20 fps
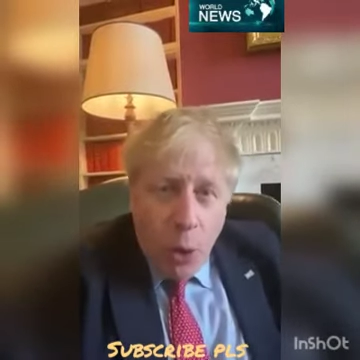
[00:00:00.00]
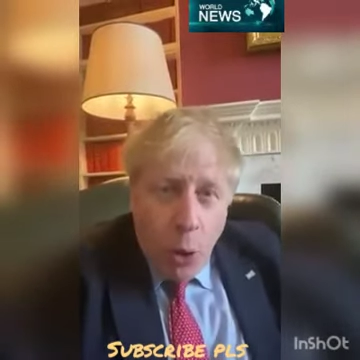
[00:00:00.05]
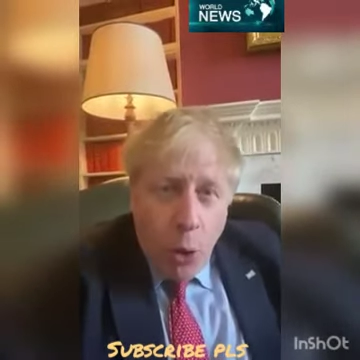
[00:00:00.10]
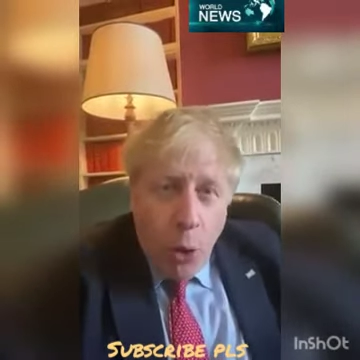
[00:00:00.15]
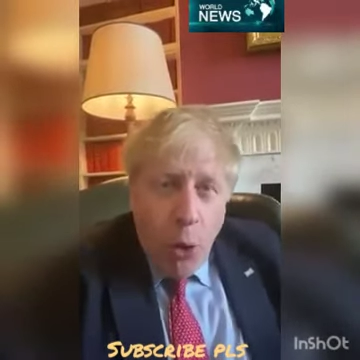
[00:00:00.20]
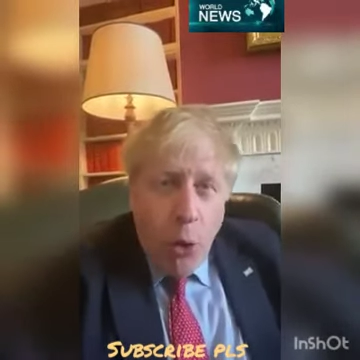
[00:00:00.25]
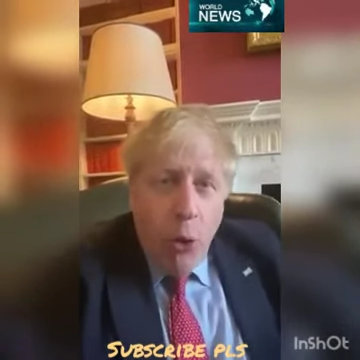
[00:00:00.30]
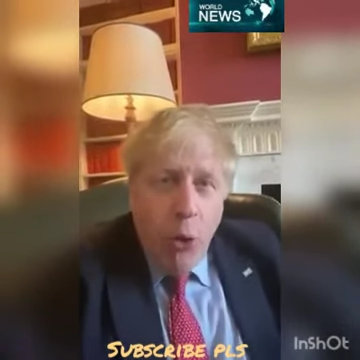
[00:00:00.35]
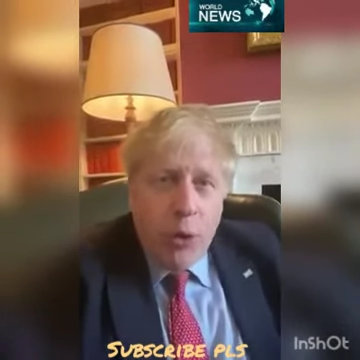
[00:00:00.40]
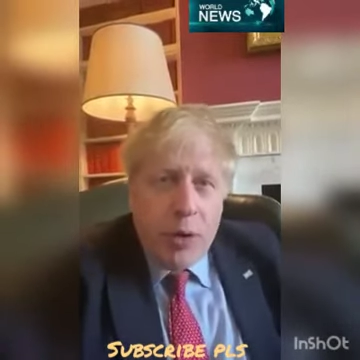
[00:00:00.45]

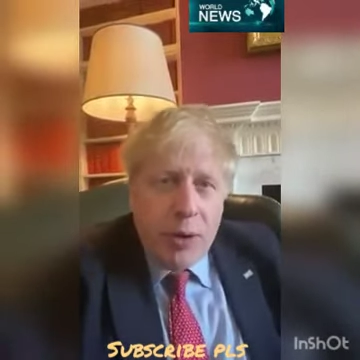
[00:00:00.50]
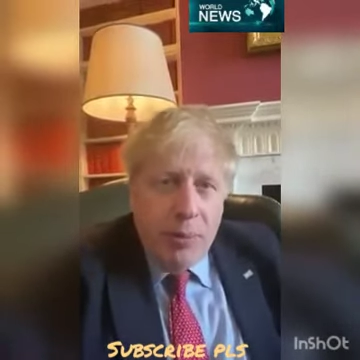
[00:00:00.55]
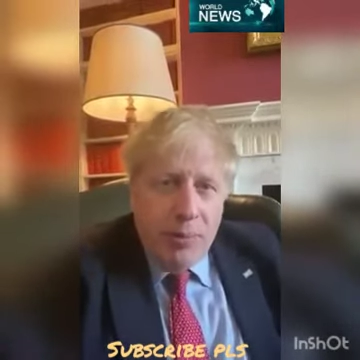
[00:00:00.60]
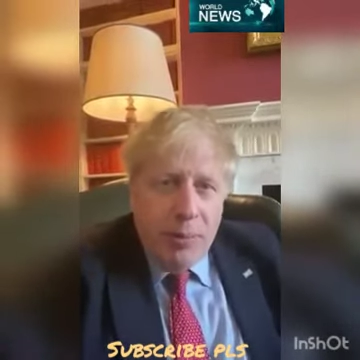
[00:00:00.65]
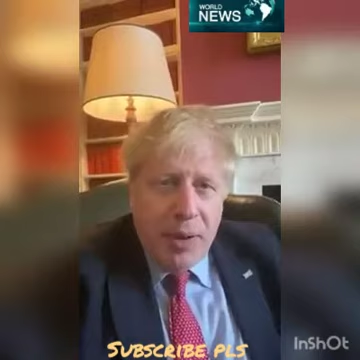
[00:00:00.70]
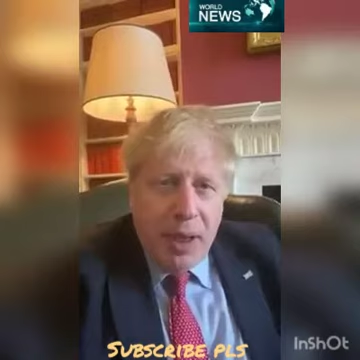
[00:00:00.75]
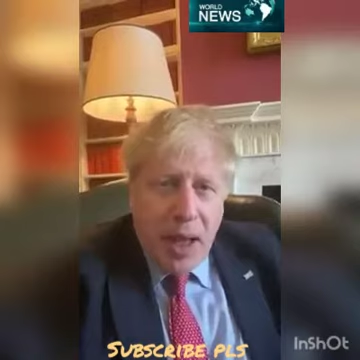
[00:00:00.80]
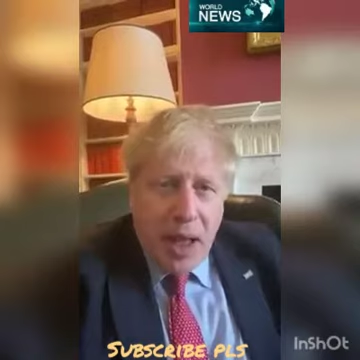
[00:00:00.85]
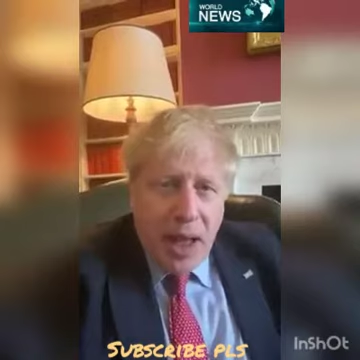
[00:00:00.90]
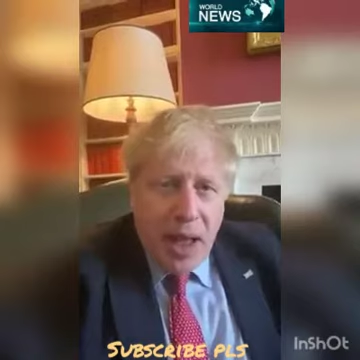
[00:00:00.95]
all
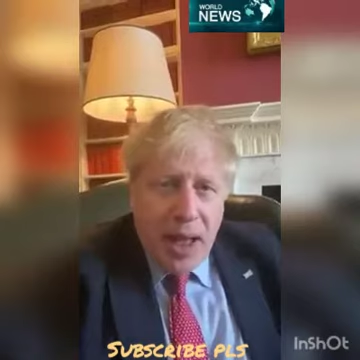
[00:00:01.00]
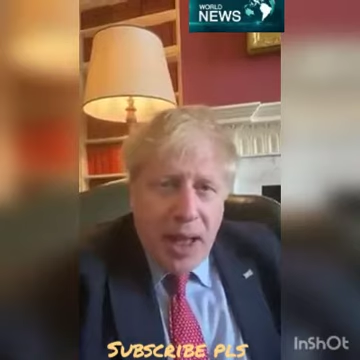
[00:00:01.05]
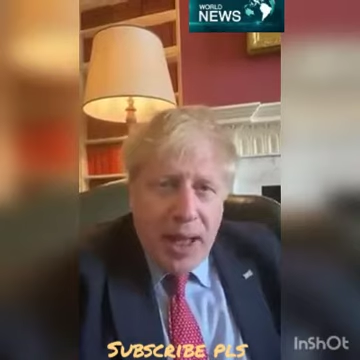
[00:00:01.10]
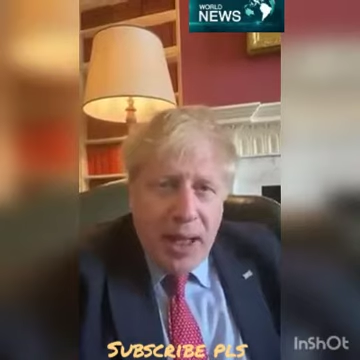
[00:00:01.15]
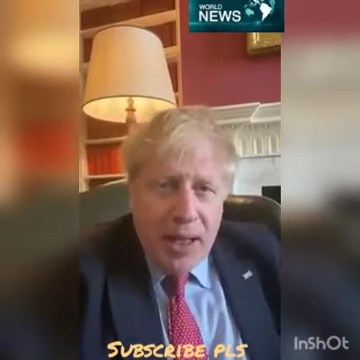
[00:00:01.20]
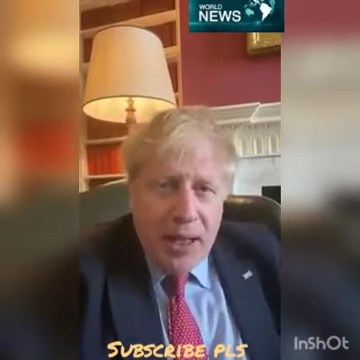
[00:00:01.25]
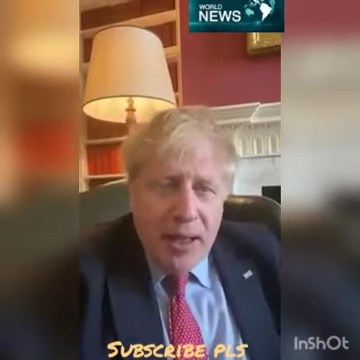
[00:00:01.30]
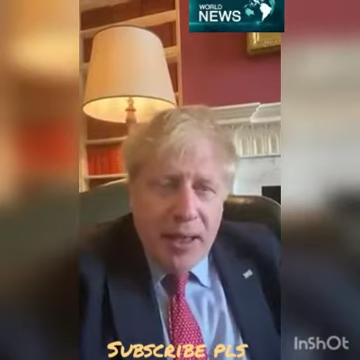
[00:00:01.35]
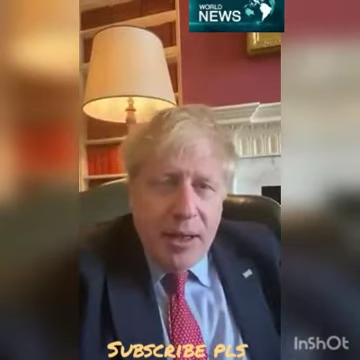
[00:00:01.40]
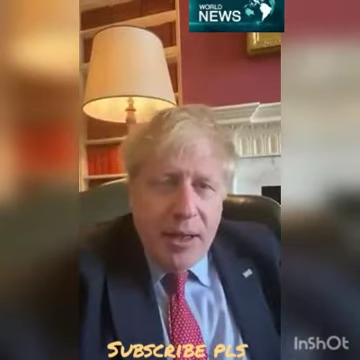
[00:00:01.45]

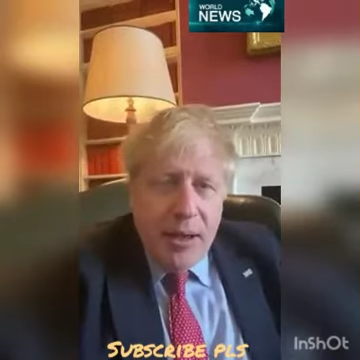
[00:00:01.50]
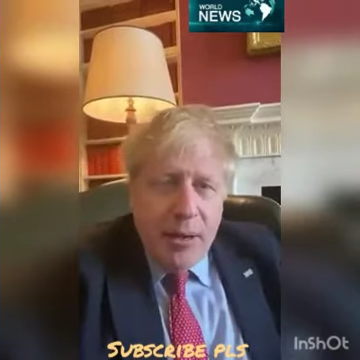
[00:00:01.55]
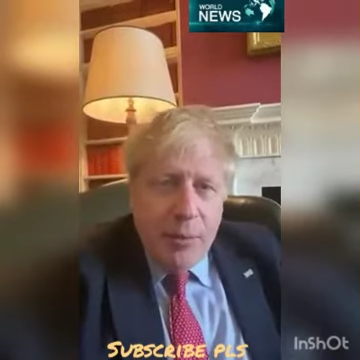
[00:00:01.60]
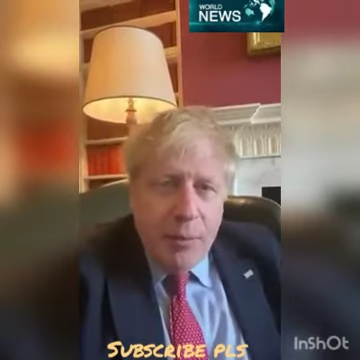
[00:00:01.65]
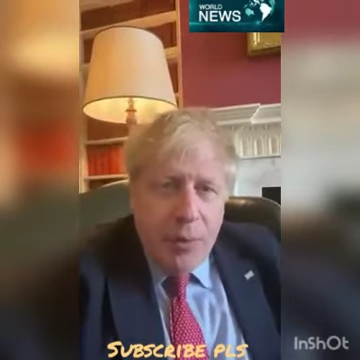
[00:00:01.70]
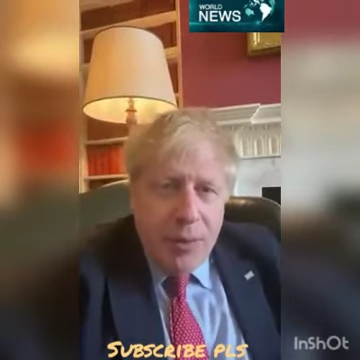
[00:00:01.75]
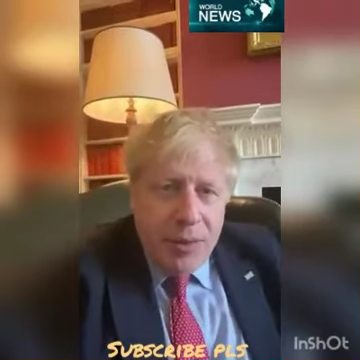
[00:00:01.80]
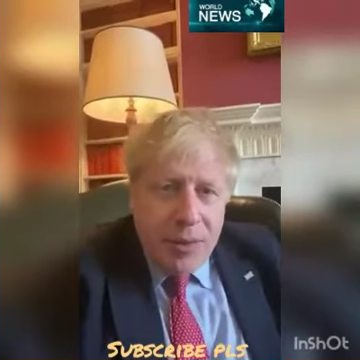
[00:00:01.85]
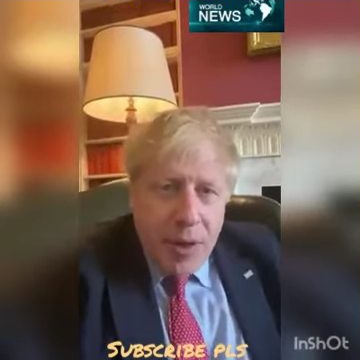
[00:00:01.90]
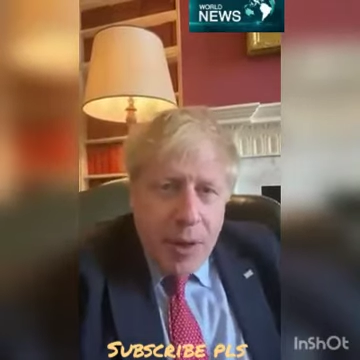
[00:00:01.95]
comply
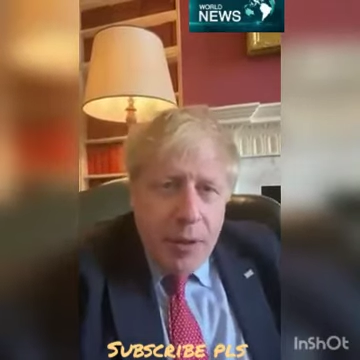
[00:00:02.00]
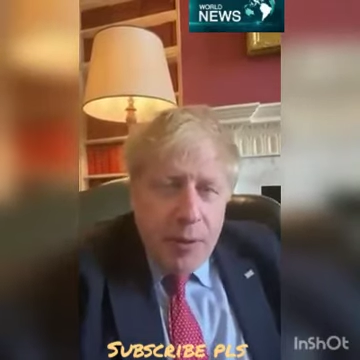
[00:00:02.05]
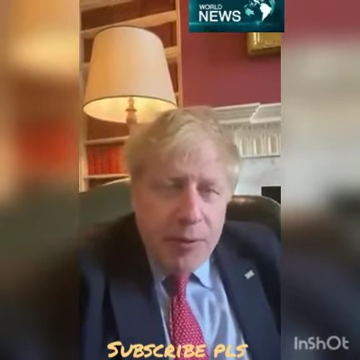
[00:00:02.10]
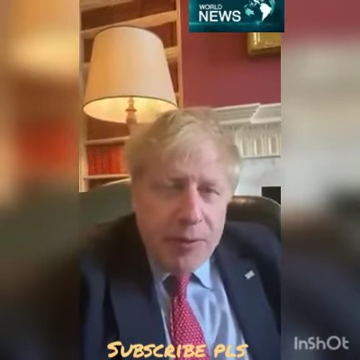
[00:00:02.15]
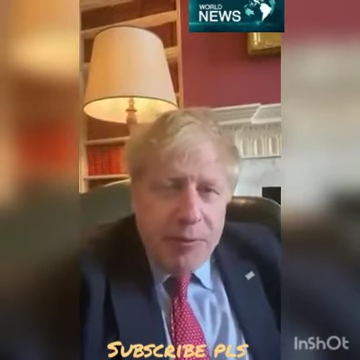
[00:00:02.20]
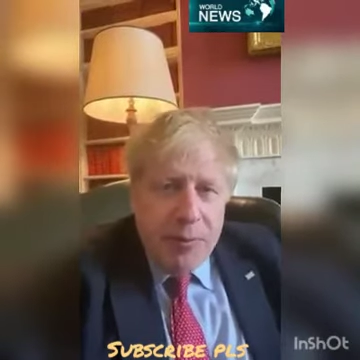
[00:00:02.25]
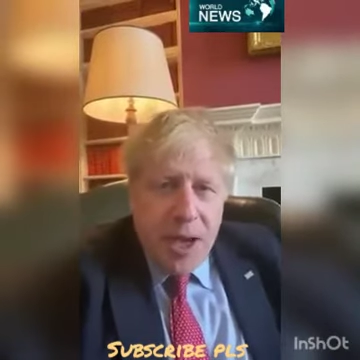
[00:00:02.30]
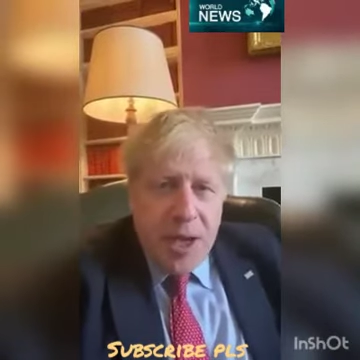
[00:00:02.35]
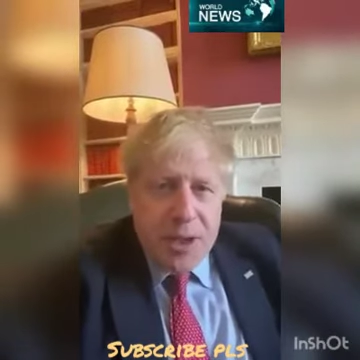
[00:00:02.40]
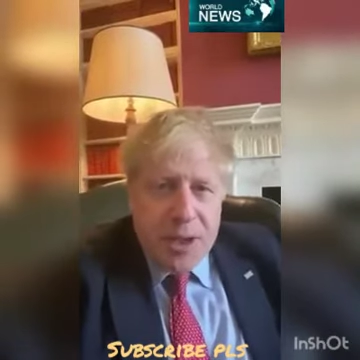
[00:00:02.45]
with
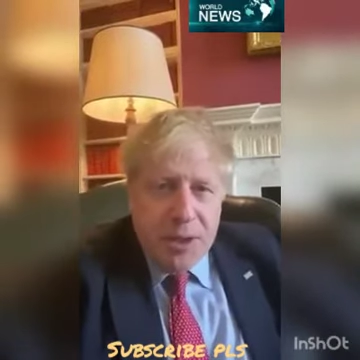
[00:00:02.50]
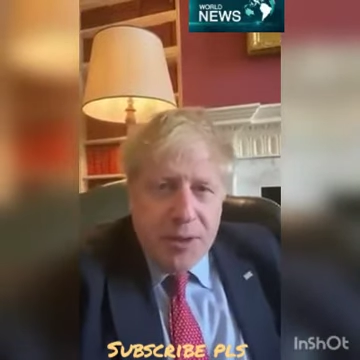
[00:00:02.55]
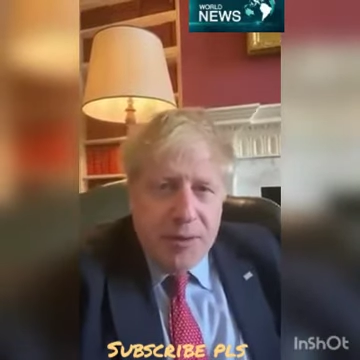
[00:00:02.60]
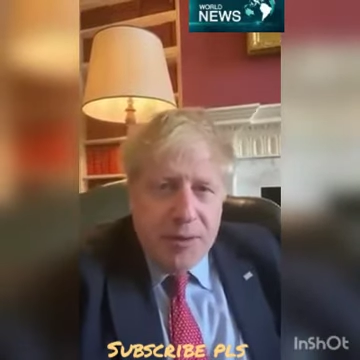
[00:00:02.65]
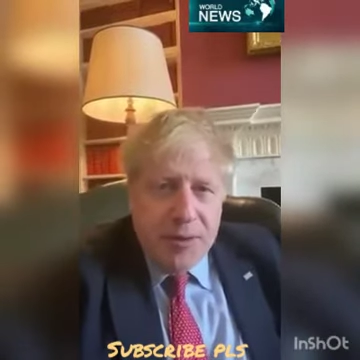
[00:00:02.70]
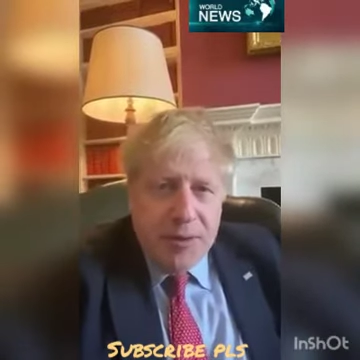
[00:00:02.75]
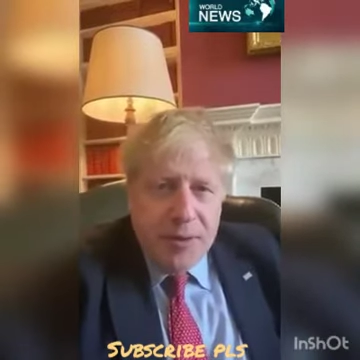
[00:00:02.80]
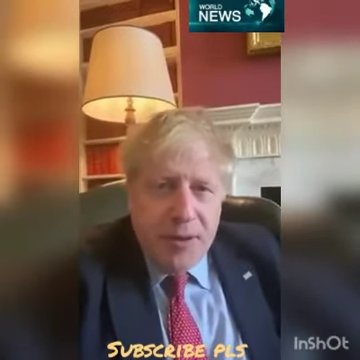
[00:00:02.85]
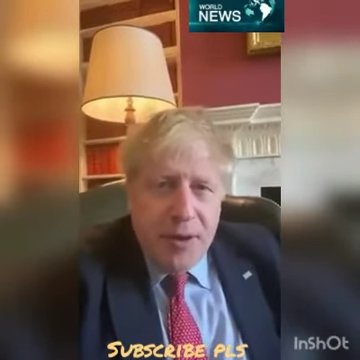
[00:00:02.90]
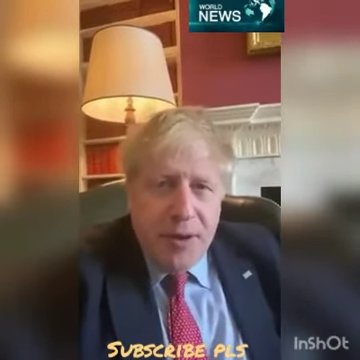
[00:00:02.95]
those
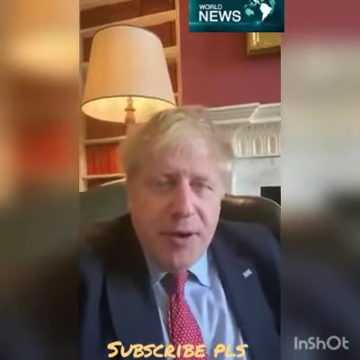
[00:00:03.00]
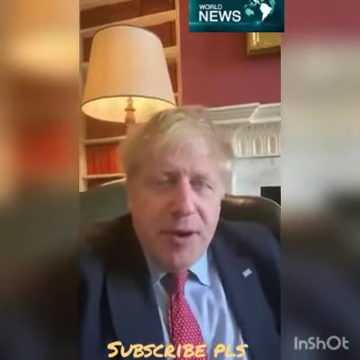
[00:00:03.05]
measures,